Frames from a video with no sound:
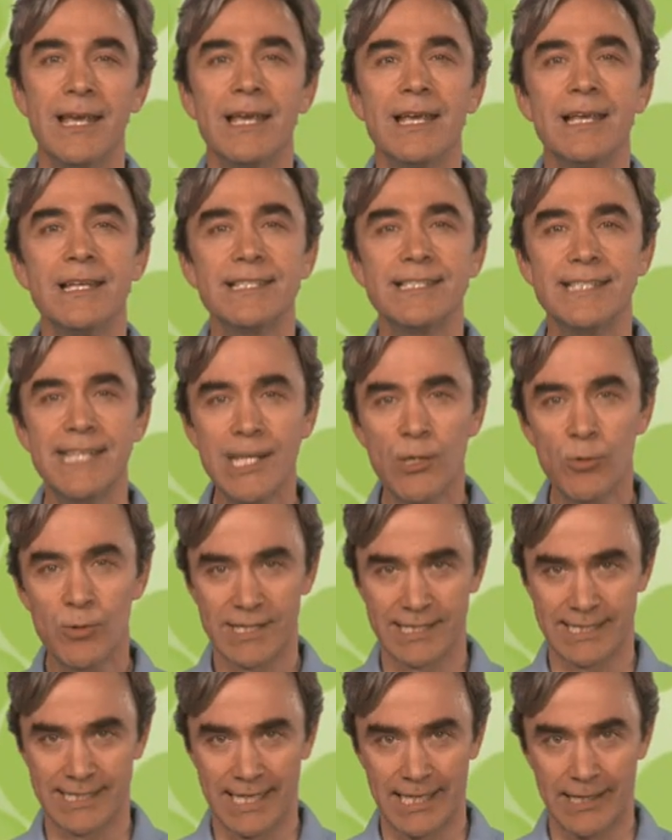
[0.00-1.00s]

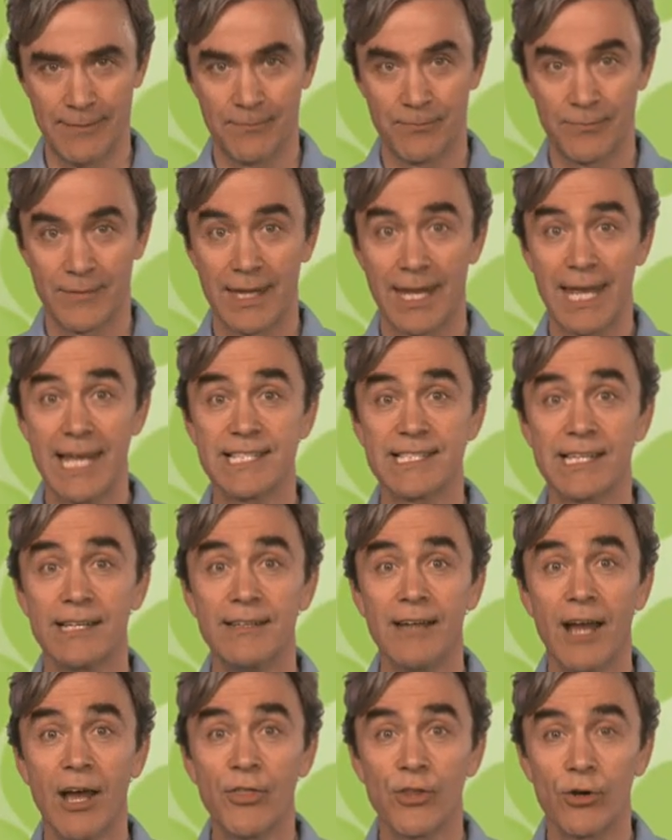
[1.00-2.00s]
Sequencing is
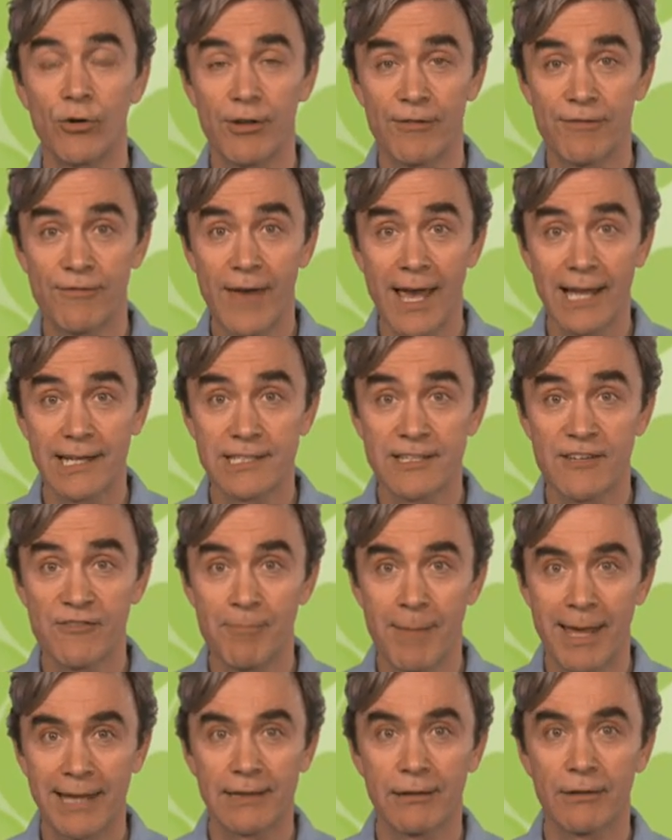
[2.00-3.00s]
another effective
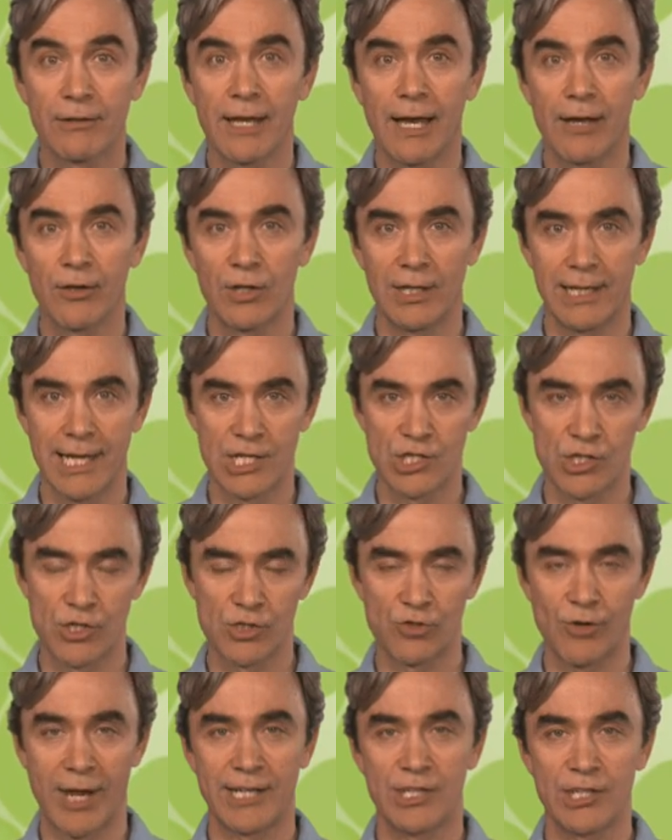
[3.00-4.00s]
mental calculation
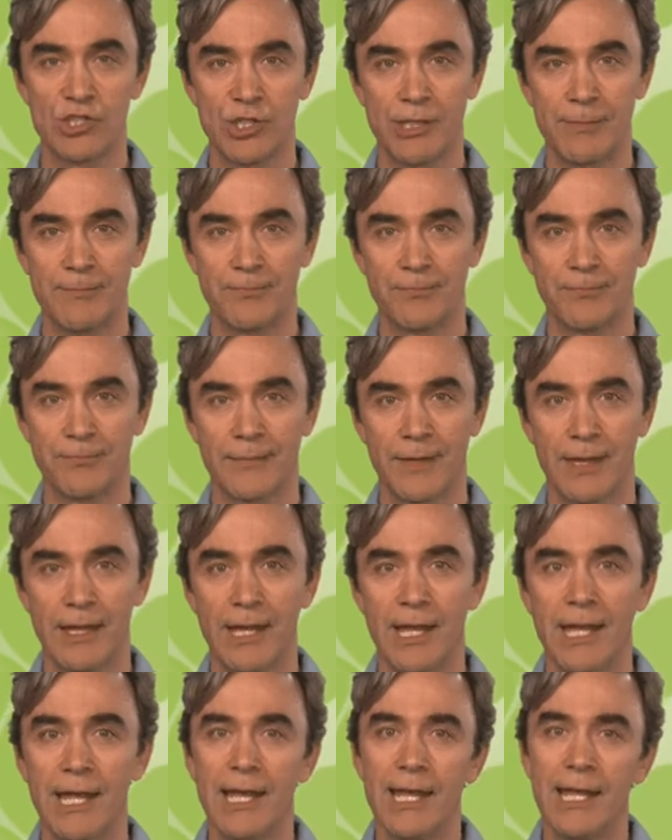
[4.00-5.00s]
strategy.
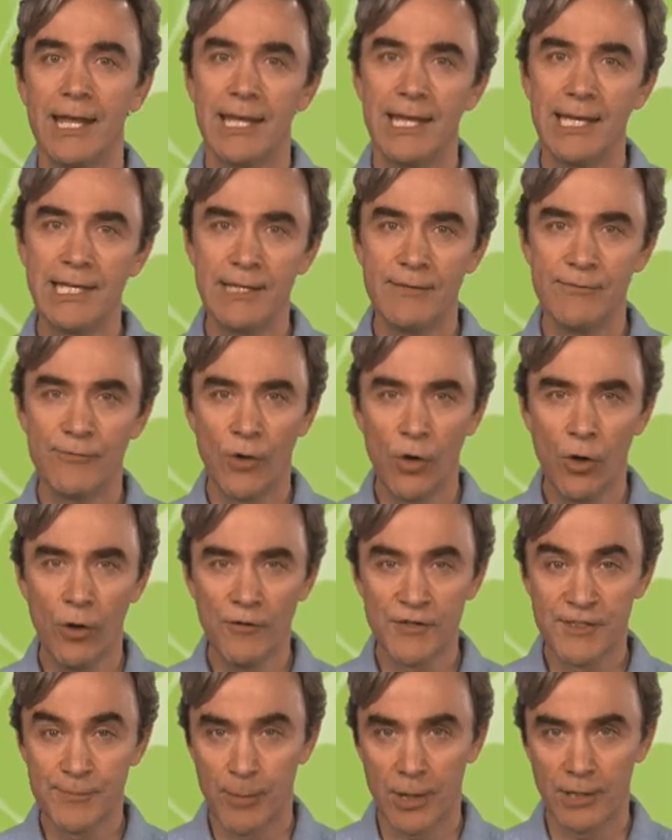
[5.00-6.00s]
It
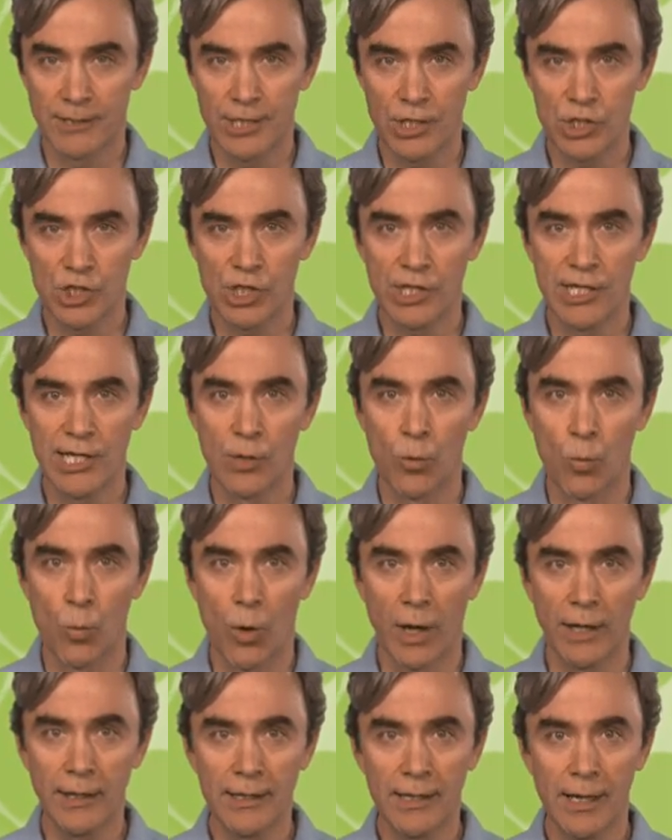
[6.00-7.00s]
involves partitioning
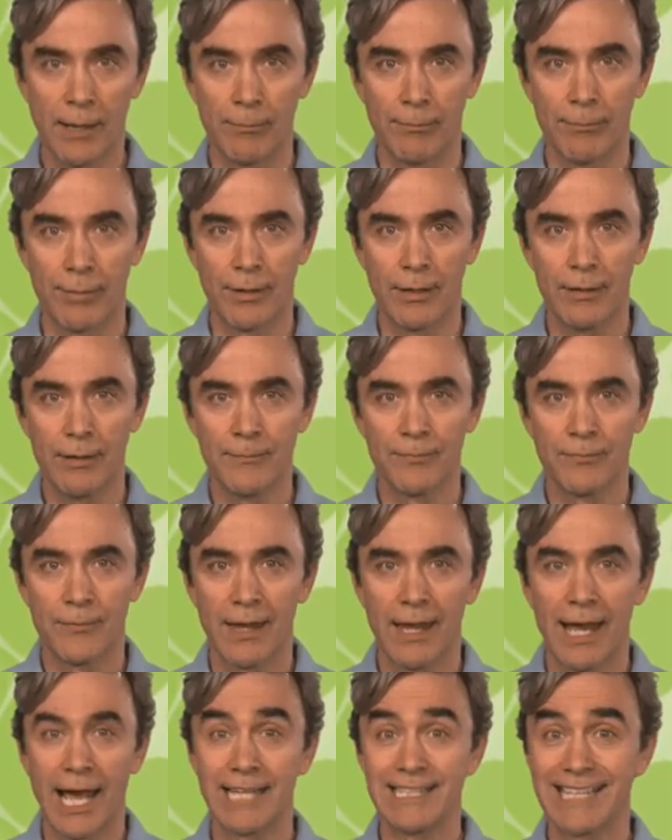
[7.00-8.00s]
1 number
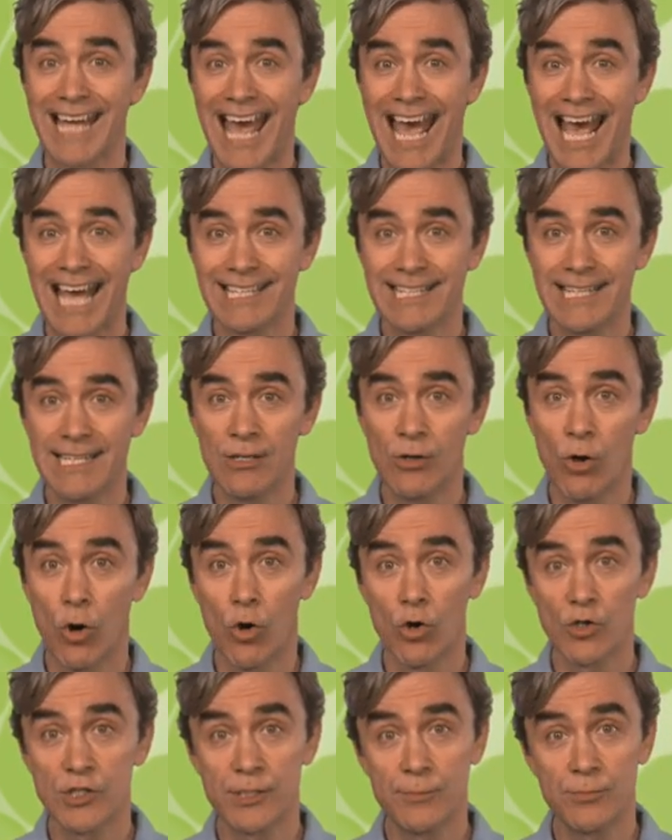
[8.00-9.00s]
and adding
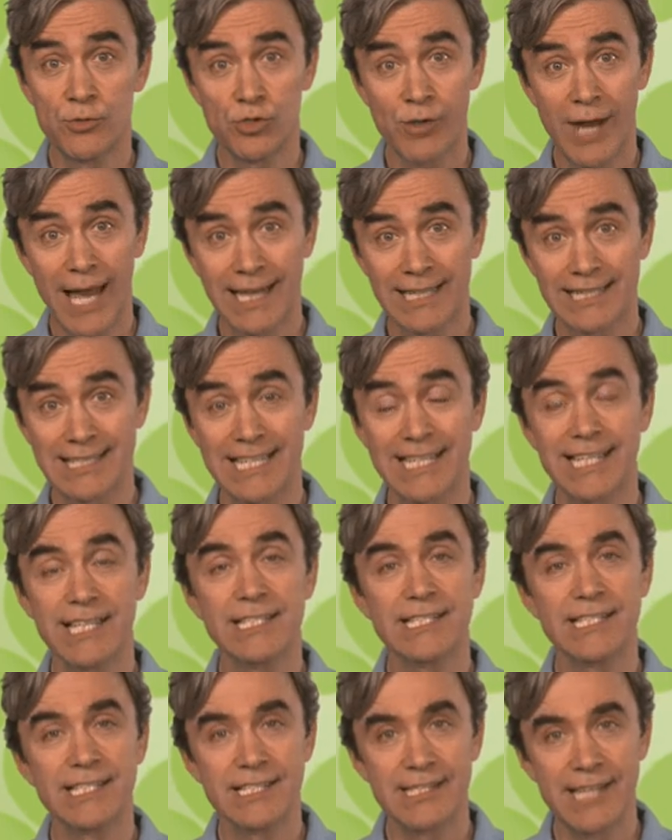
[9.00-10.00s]
or subtracting in
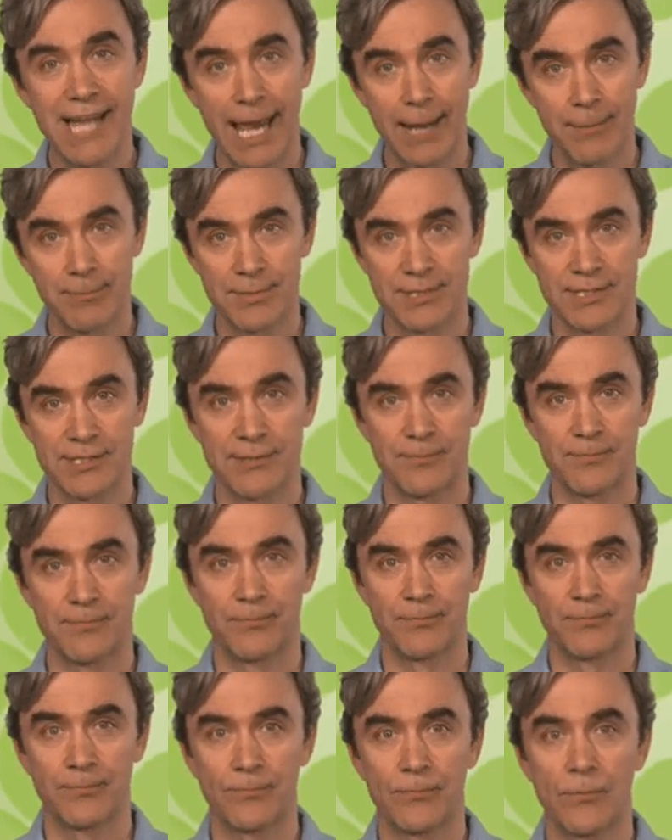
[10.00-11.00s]
steps.
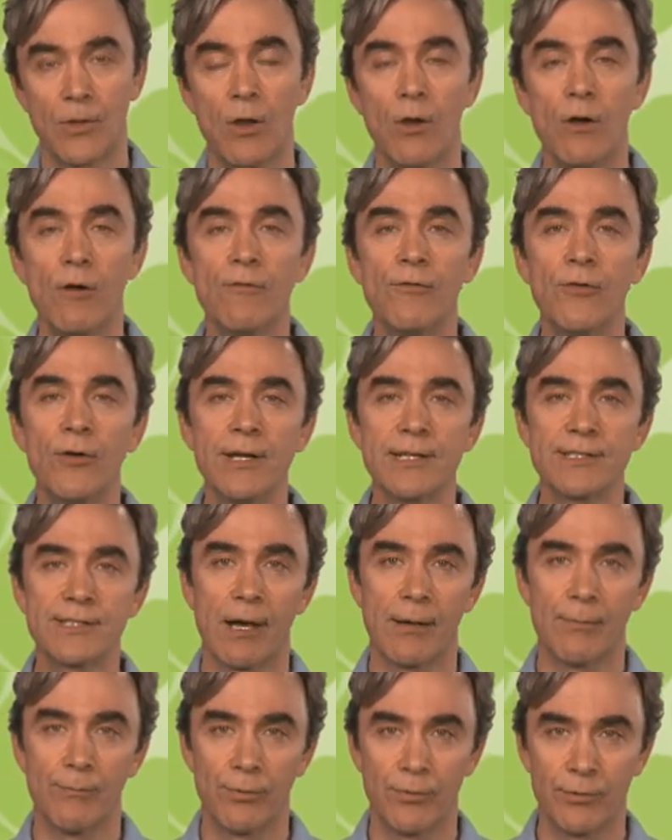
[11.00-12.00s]
For
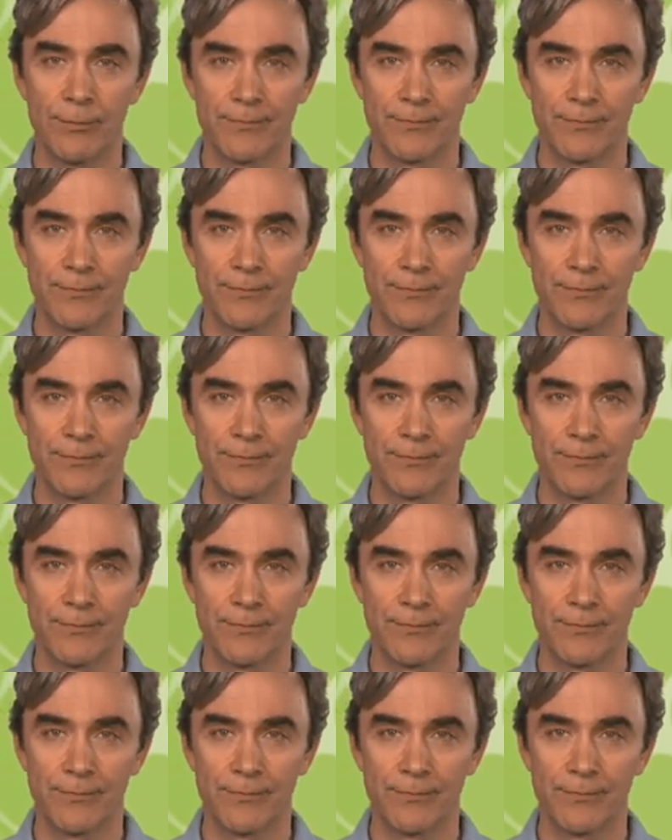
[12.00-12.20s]
example,